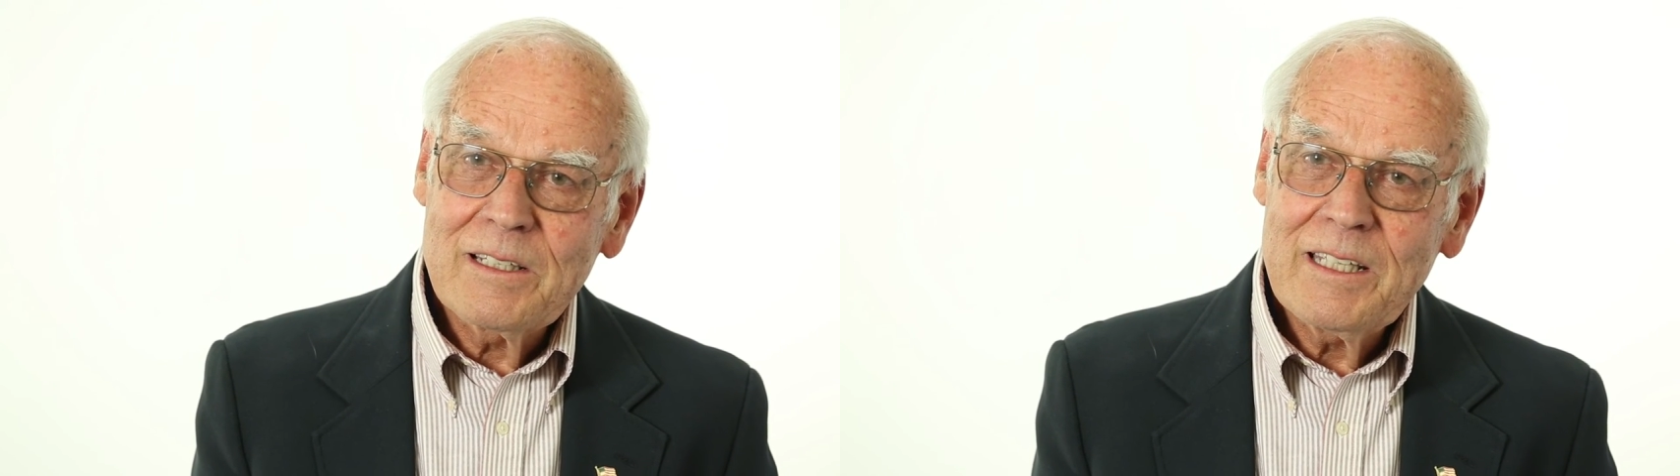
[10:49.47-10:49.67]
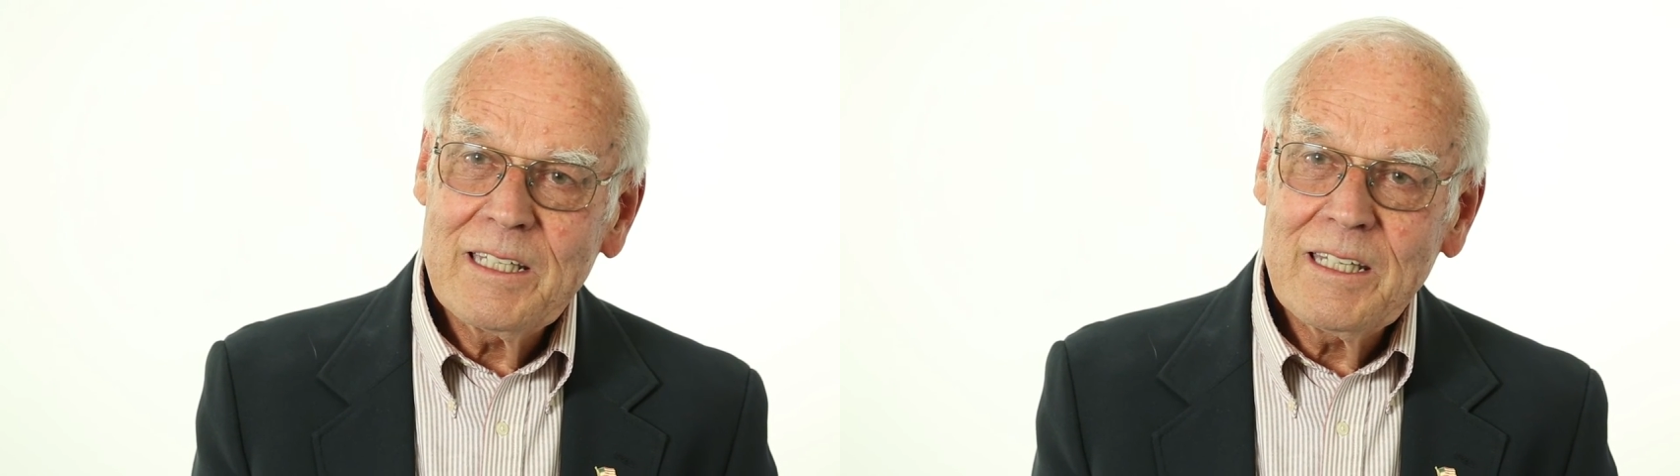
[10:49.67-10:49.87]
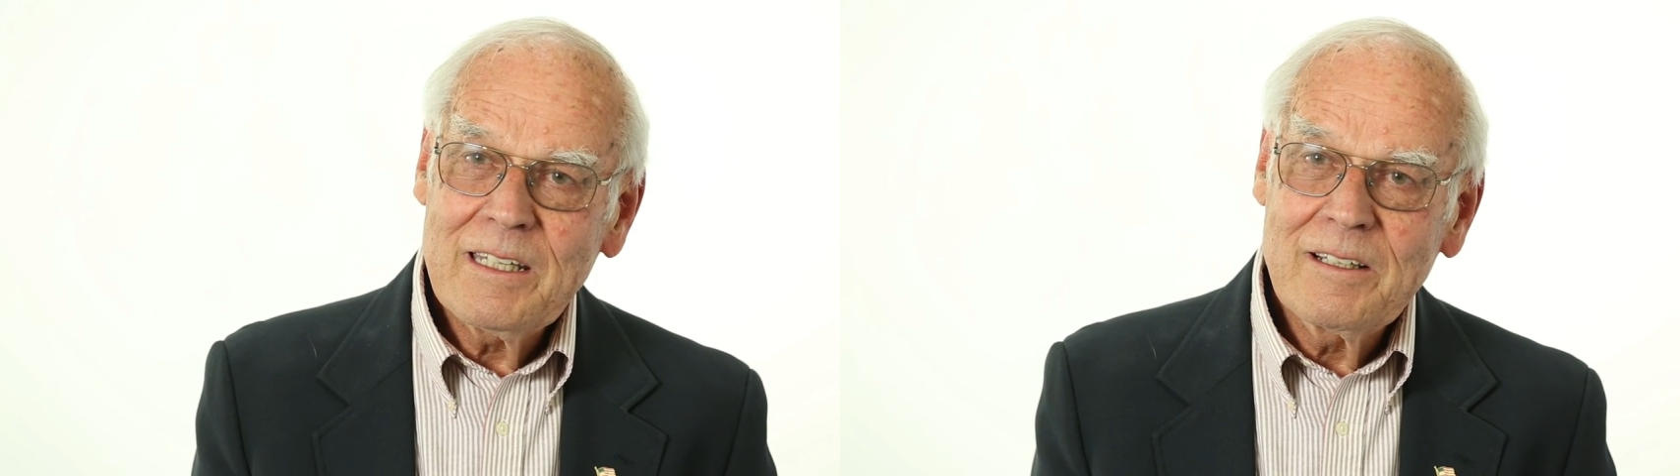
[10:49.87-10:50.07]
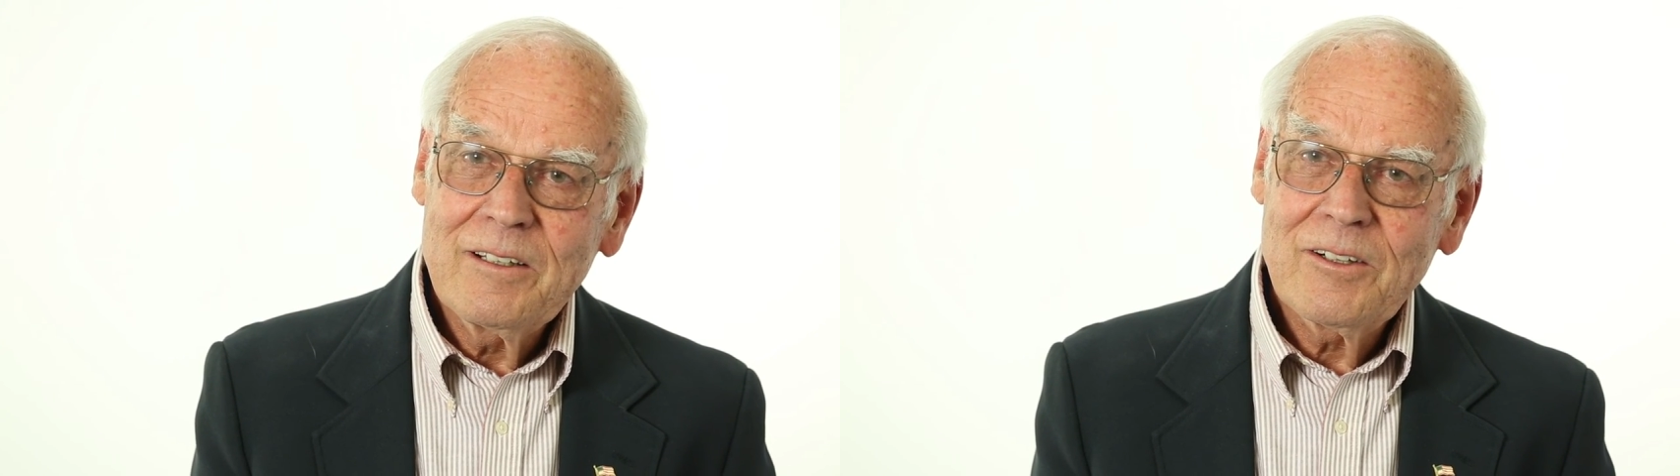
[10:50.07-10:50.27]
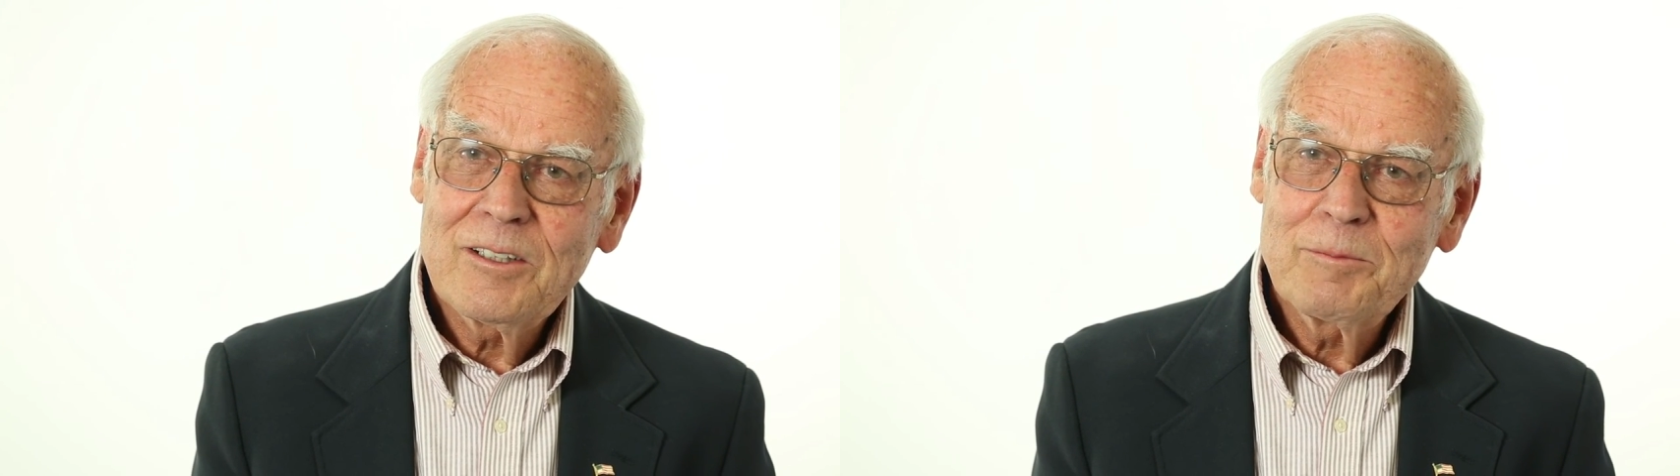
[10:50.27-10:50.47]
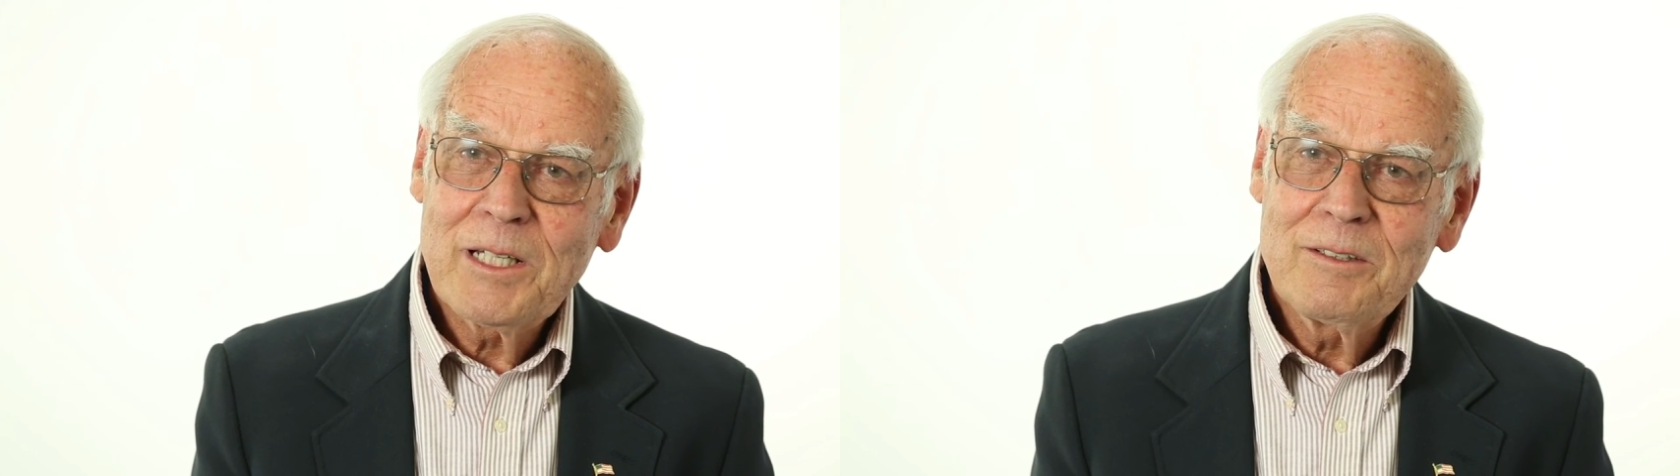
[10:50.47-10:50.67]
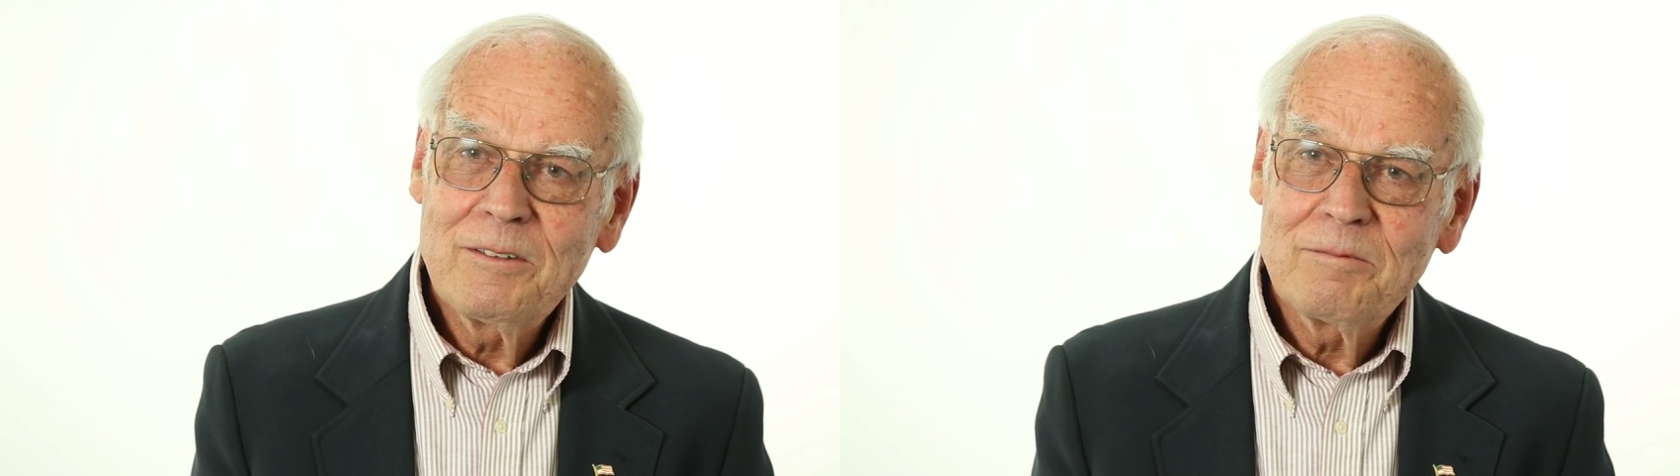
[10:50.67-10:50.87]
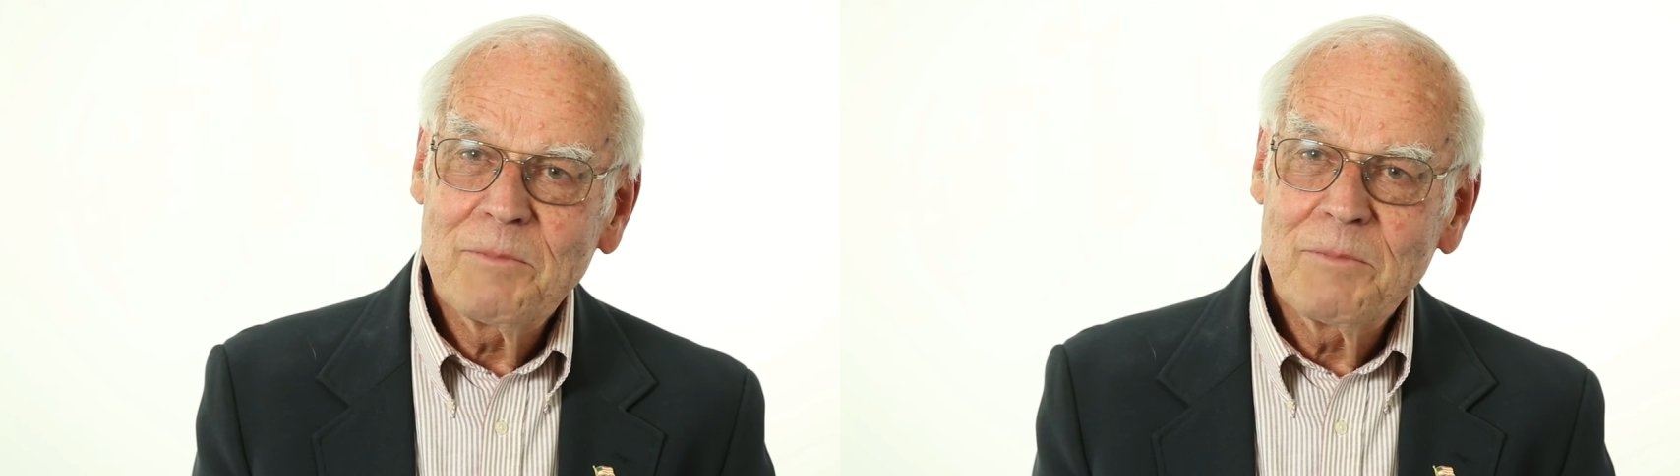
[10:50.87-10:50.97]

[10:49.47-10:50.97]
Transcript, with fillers: a lady called by,